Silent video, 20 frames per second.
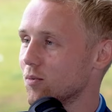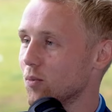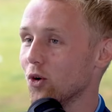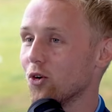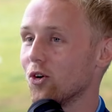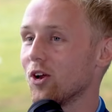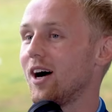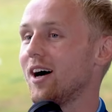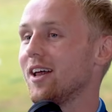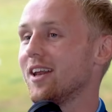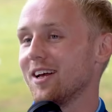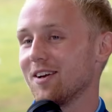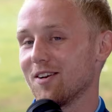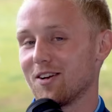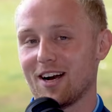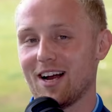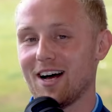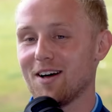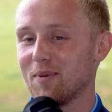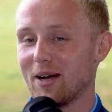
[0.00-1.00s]
Well,
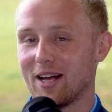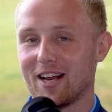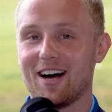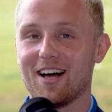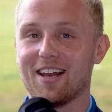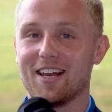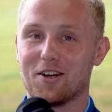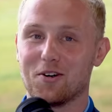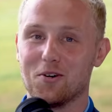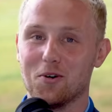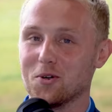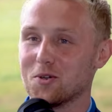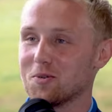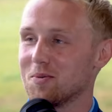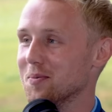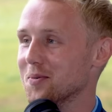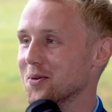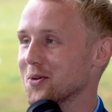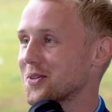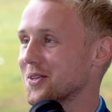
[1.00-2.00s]
my granny coached
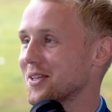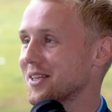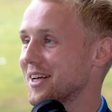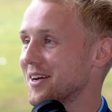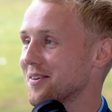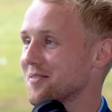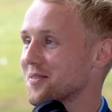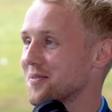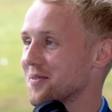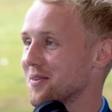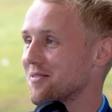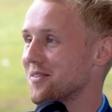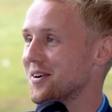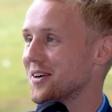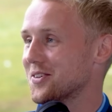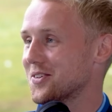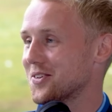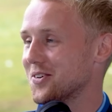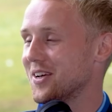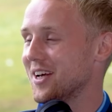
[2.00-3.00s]
me most of the time, to be
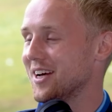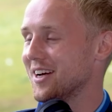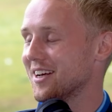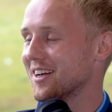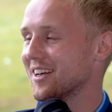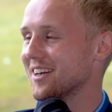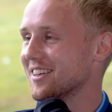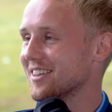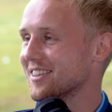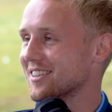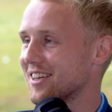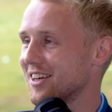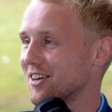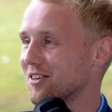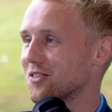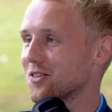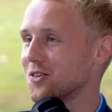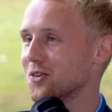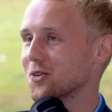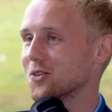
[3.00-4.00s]
fair. So yeah,
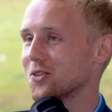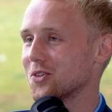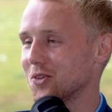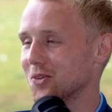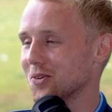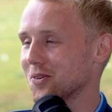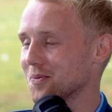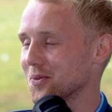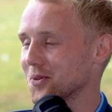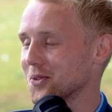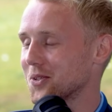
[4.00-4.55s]
self-coached though, most